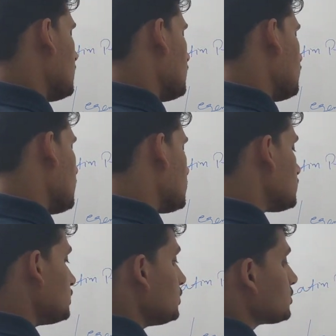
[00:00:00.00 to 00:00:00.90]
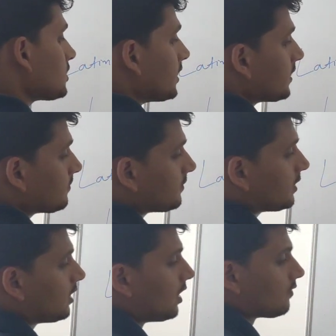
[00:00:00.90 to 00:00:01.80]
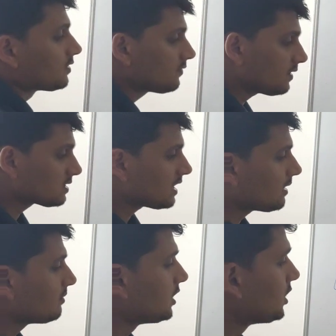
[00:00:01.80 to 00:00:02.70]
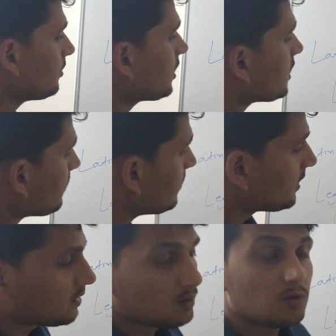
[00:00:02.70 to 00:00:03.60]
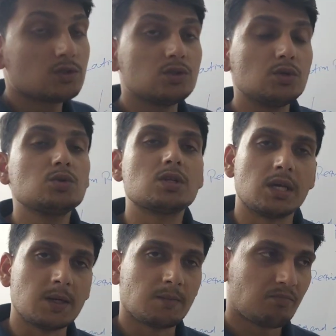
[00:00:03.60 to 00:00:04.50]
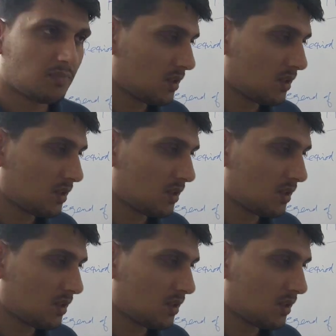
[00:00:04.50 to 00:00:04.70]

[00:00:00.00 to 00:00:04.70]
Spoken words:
was used here. For the first time, heroic couplet was used here.